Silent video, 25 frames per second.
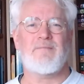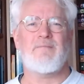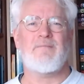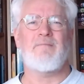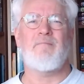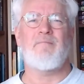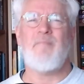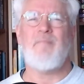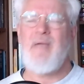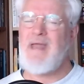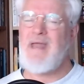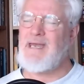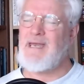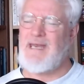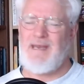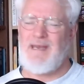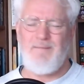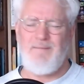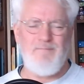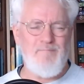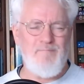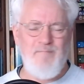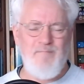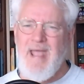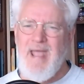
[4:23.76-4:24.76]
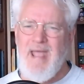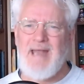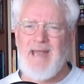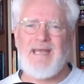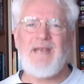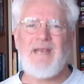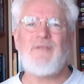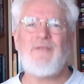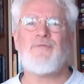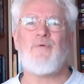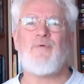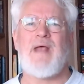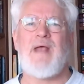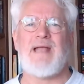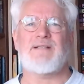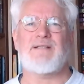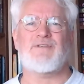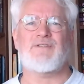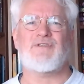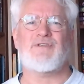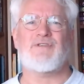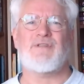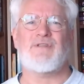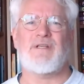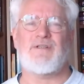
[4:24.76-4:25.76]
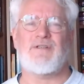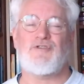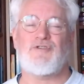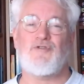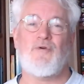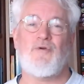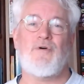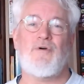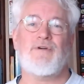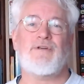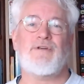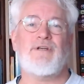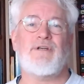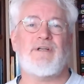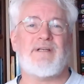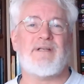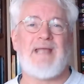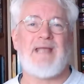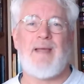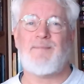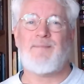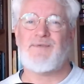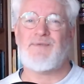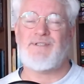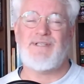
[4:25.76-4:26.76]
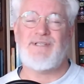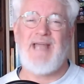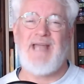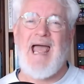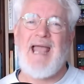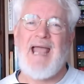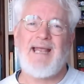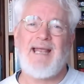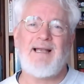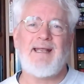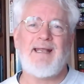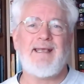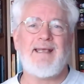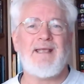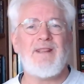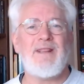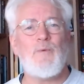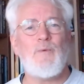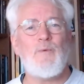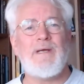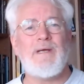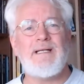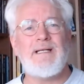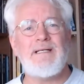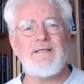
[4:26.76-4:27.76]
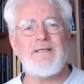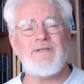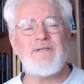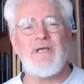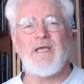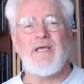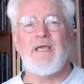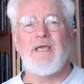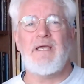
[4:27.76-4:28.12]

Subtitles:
Many threads that Jordan had kept dangling in the wind,